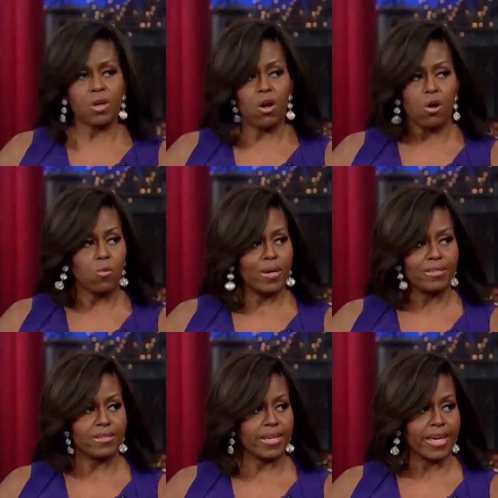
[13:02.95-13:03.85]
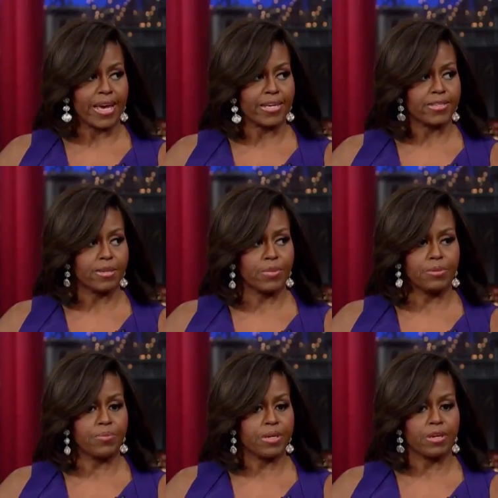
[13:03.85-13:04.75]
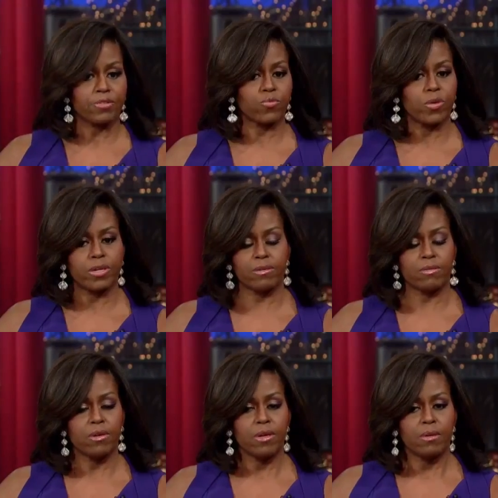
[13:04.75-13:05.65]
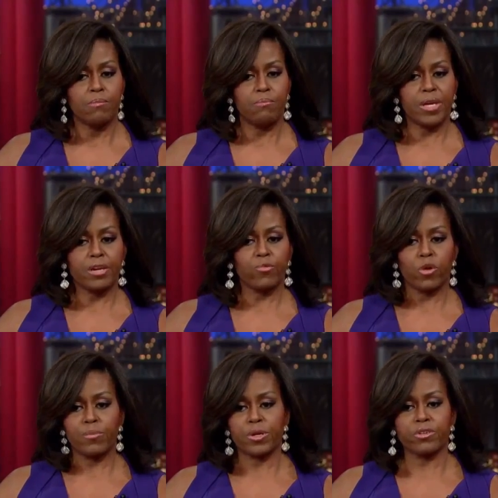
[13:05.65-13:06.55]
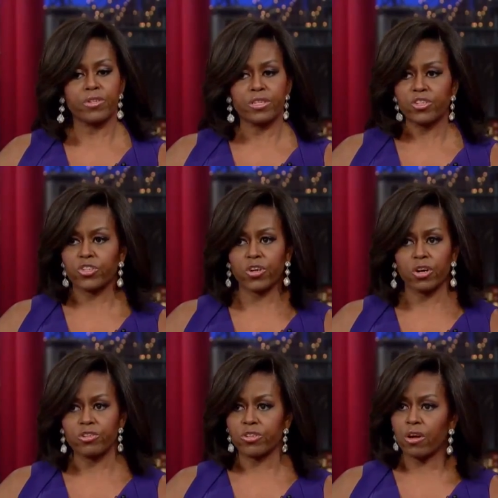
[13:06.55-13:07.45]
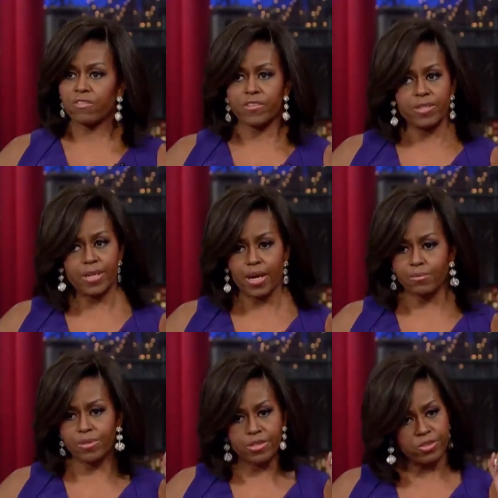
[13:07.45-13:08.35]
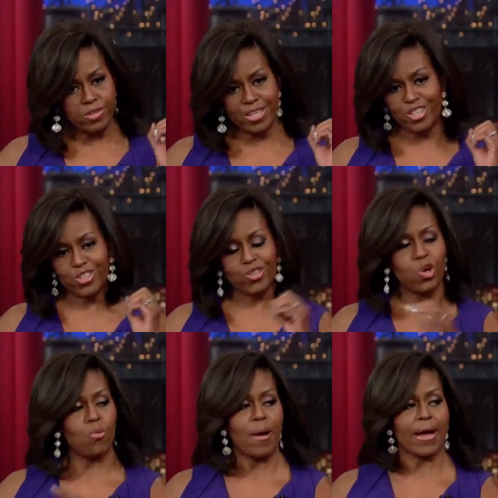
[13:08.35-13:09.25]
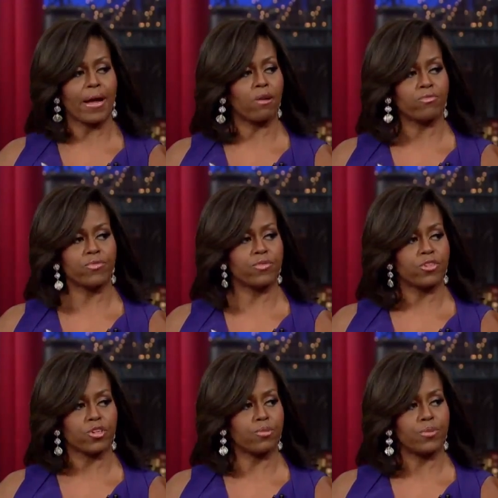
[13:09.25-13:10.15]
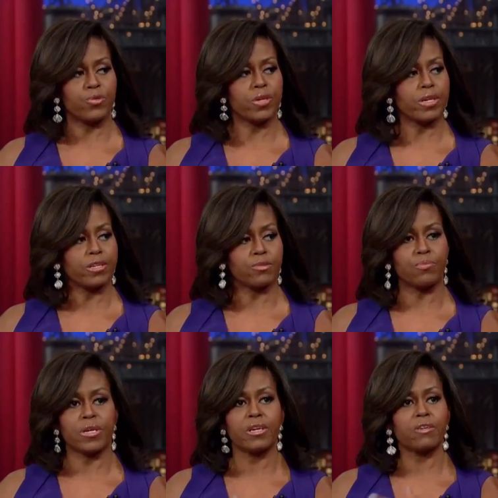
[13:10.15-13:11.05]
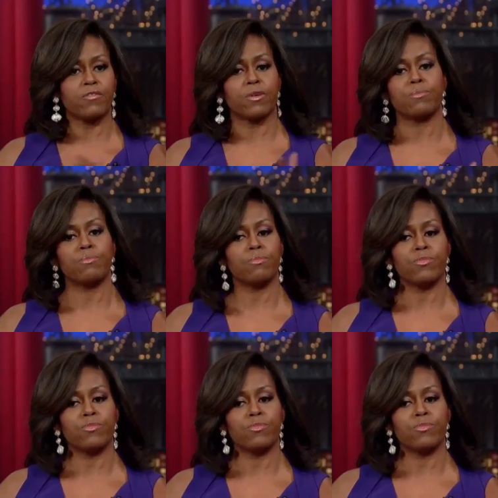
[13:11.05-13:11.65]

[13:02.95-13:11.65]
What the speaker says: always the case. I mean, because when men and women are discharged, oftentimes they just go back out into communities. Many of them